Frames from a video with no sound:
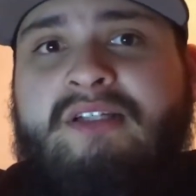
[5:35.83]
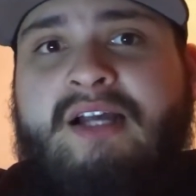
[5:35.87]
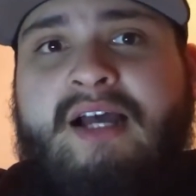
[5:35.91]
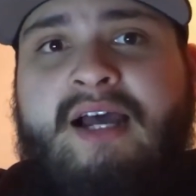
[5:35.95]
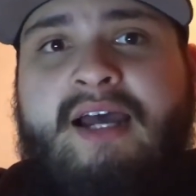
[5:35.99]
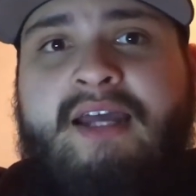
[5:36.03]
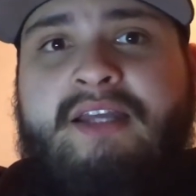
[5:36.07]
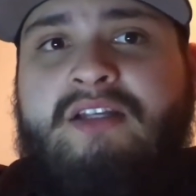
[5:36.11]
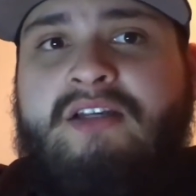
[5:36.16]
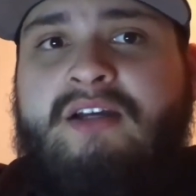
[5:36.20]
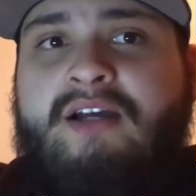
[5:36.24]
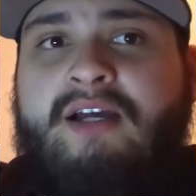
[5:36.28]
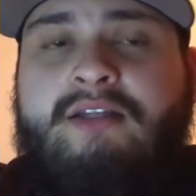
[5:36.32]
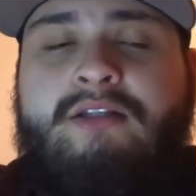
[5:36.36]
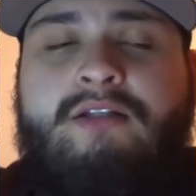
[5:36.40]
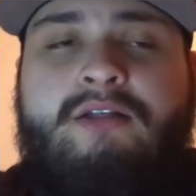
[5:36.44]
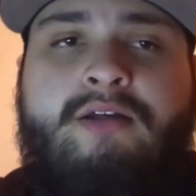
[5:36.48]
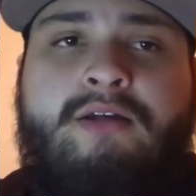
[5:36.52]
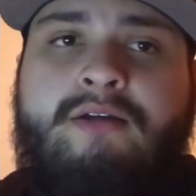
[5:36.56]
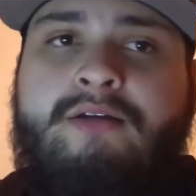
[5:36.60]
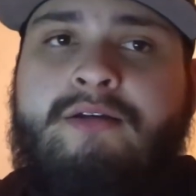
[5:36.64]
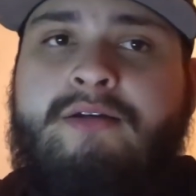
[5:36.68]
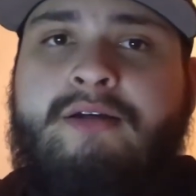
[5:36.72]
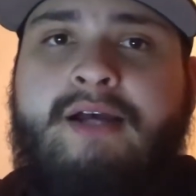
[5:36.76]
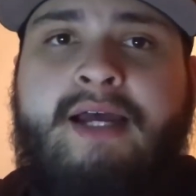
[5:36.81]

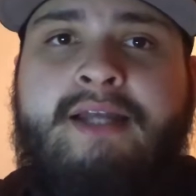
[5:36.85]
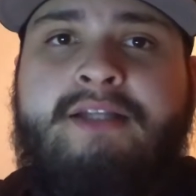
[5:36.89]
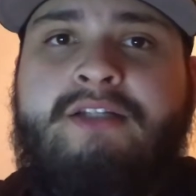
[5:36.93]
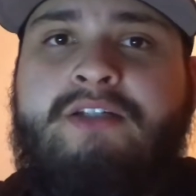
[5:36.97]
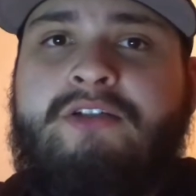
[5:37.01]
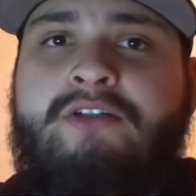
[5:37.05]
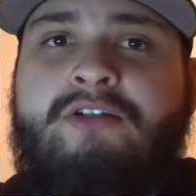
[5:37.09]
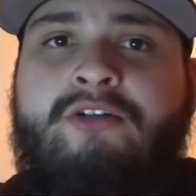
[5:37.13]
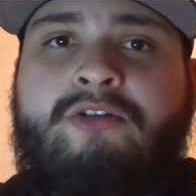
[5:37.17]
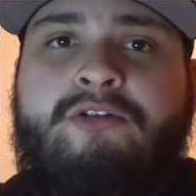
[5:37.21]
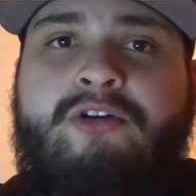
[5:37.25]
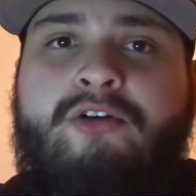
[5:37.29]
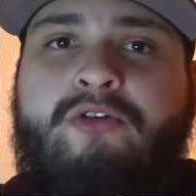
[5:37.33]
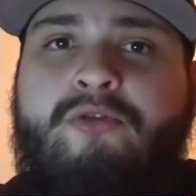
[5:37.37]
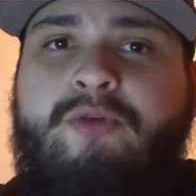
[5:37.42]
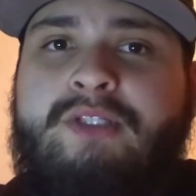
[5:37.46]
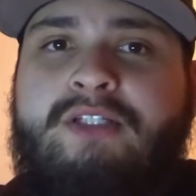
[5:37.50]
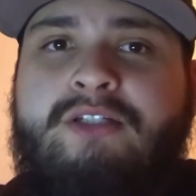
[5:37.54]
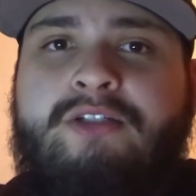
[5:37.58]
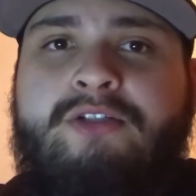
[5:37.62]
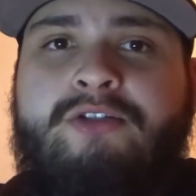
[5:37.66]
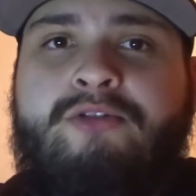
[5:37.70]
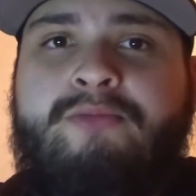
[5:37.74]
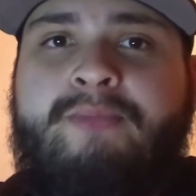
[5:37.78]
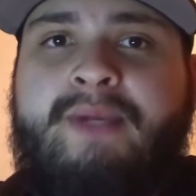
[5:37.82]
I just don't know what
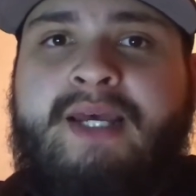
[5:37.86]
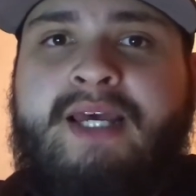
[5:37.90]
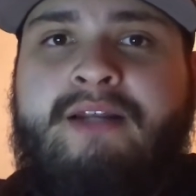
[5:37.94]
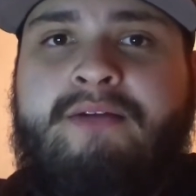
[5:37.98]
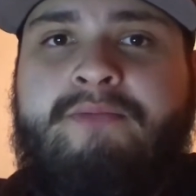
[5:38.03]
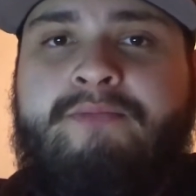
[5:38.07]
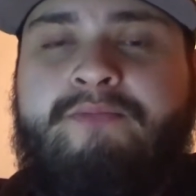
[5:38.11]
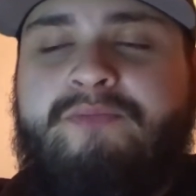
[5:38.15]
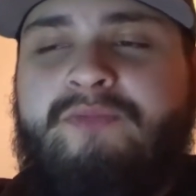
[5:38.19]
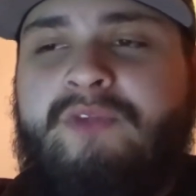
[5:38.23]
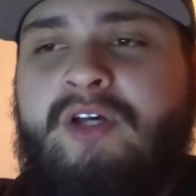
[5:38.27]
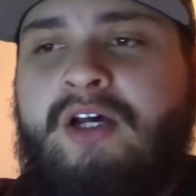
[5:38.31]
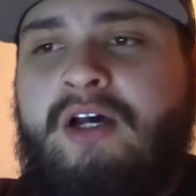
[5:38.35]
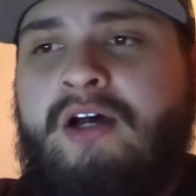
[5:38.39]
to do, man.